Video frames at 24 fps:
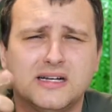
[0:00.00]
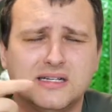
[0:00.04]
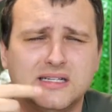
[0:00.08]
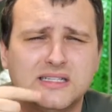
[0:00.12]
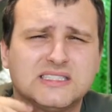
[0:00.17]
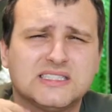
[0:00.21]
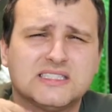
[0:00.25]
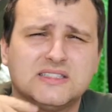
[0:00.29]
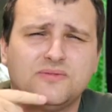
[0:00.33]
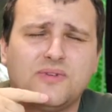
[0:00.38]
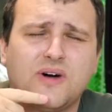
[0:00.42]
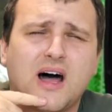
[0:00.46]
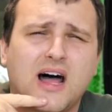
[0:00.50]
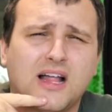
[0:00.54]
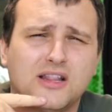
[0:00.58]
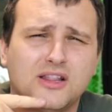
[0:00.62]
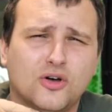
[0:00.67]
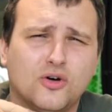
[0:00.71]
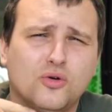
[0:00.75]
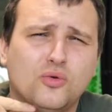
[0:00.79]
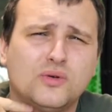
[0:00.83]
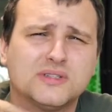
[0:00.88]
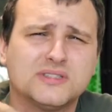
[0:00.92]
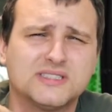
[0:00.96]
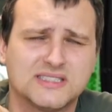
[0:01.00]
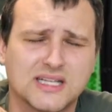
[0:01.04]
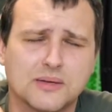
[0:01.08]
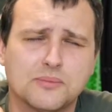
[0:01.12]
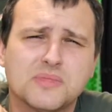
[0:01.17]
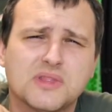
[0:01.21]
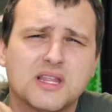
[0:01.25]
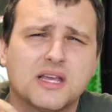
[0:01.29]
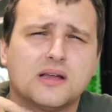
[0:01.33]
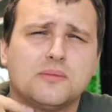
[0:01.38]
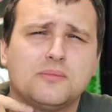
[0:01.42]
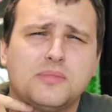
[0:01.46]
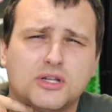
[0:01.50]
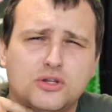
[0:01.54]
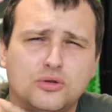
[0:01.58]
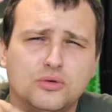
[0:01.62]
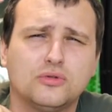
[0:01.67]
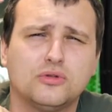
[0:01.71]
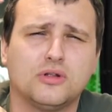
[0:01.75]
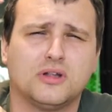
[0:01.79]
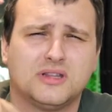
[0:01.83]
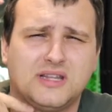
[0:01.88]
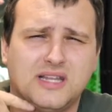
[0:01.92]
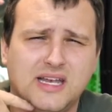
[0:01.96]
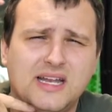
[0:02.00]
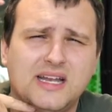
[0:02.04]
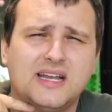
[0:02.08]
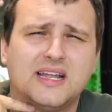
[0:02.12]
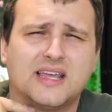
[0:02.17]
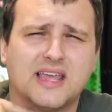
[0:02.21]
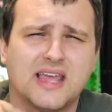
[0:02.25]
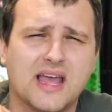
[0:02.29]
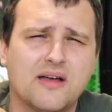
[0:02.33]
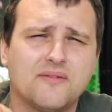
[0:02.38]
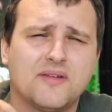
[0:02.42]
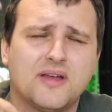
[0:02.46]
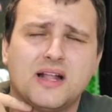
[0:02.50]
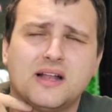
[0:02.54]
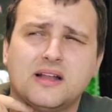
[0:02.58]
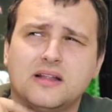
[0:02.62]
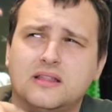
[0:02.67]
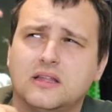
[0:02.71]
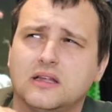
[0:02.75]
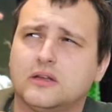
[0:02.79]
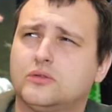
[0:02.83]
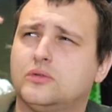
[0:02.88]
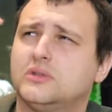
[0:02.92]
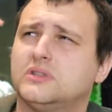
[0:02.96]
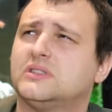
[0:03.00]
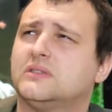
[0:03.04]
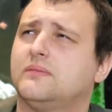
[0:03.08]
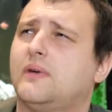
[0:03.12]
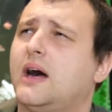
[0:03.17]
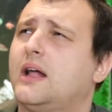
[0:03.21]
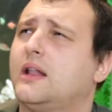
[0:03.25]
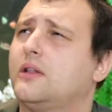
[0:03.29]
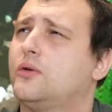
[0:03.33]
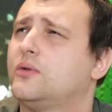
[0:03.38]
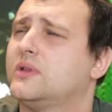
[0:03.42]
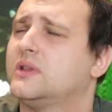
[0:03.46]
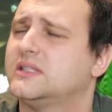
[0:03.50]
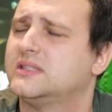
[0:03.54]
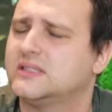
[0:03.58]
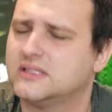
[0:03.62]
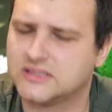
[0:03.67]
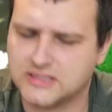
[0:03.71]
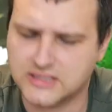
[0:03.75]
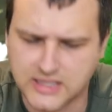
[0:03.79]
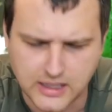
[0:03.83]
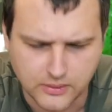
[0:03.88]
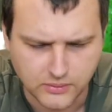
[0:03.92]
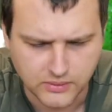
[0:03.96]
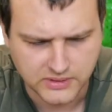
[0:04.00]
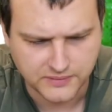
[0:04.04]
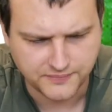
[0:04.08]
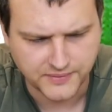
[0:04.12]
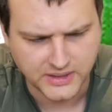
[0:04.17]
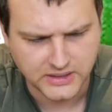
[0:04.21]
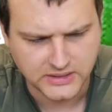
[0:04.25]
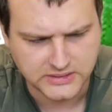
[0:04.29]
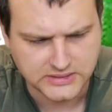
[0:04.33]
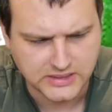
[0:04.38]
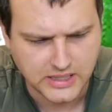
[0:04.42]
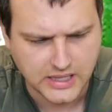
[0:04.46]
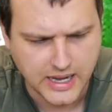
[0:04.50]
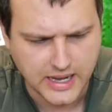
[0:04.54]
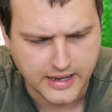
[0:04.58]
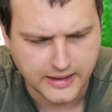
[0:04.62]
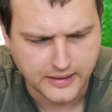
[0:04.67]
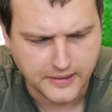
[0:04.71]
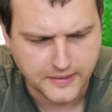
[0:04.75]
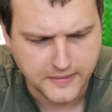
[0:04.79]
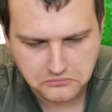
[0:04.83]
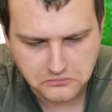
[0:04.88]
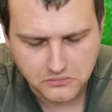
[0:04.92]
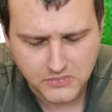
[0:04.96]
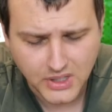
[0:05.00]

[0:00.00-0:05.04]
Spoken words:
swallow something but you don't really have anything to swallow, this is how it feels like.